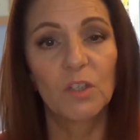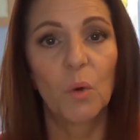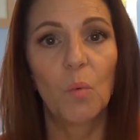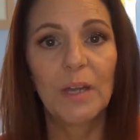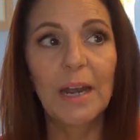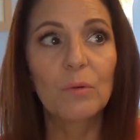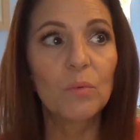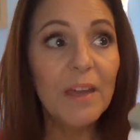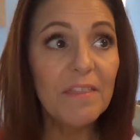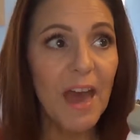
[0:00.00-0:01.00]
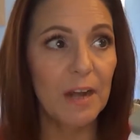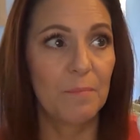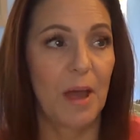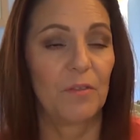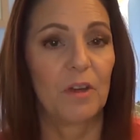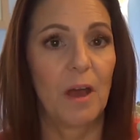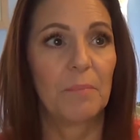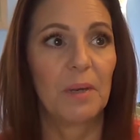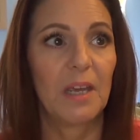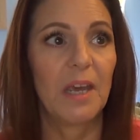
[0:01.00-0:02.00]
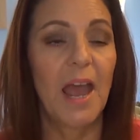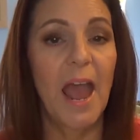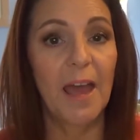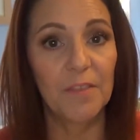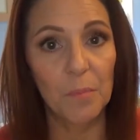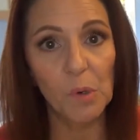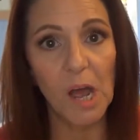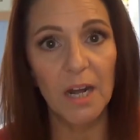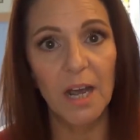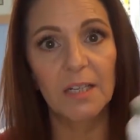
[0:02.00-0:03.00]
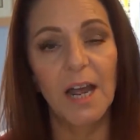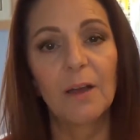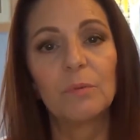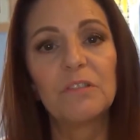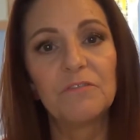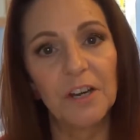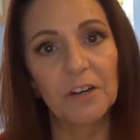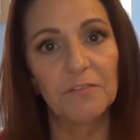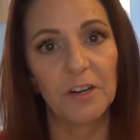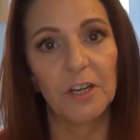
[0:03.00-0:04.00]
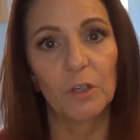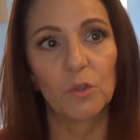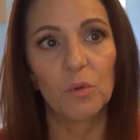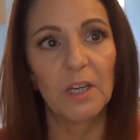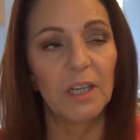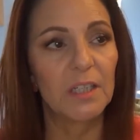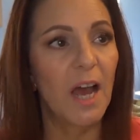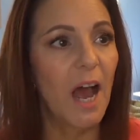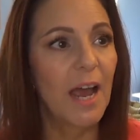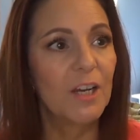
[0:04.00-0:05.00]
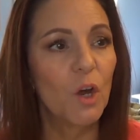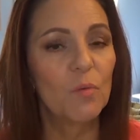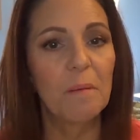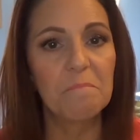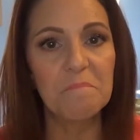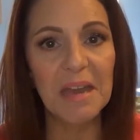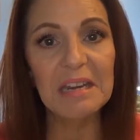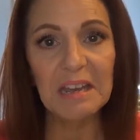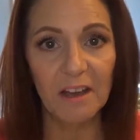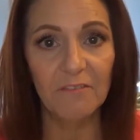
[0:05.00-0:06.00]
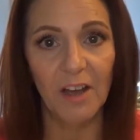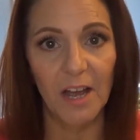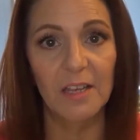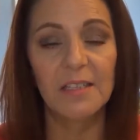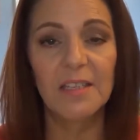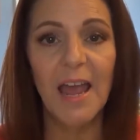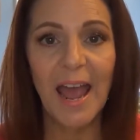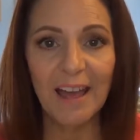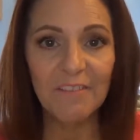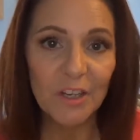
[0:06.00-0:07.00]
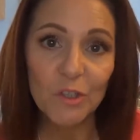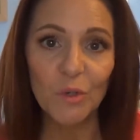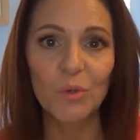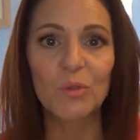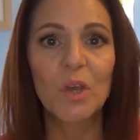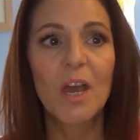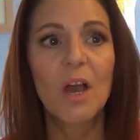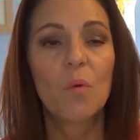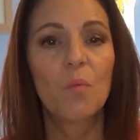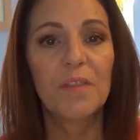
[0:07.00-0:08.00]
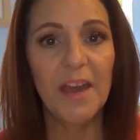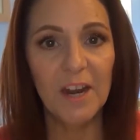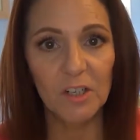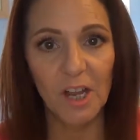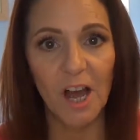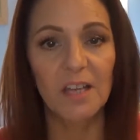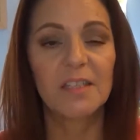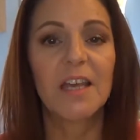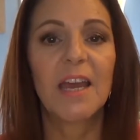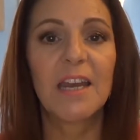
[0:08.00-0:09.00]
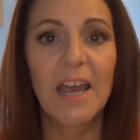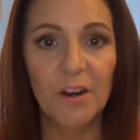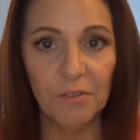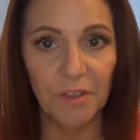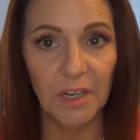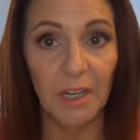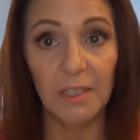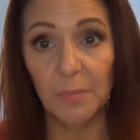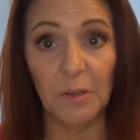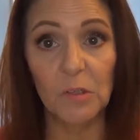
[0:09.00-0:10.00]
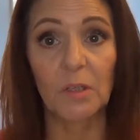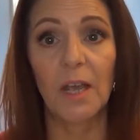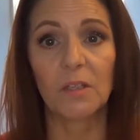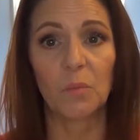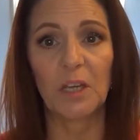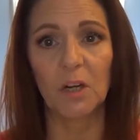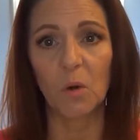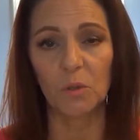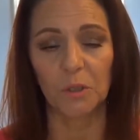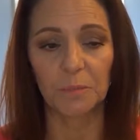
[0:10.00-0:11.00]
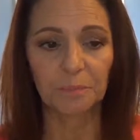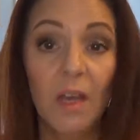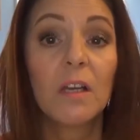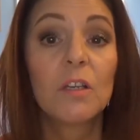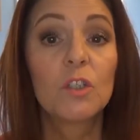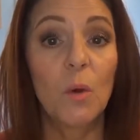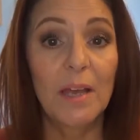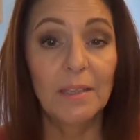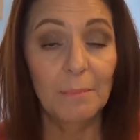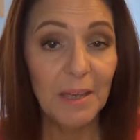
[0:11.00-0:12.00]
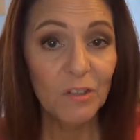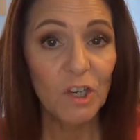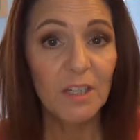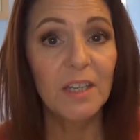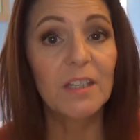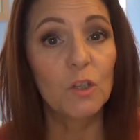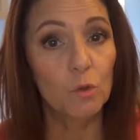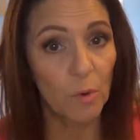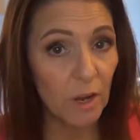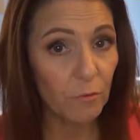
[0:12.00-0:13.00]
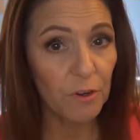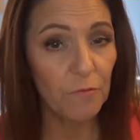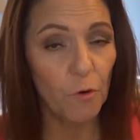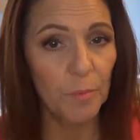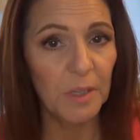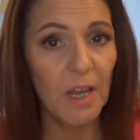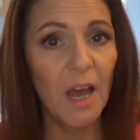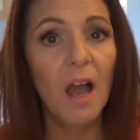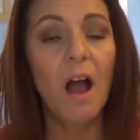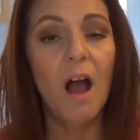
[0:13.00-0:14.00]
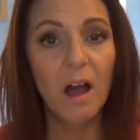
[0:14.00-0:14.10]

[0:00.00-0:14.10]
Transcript: So when I read that about the company and the product, I was very, very intrigued. I know that many of us have issues with hair loss and hair thinning, especially as we get older. So as I mentioned, it's a drug-free formula.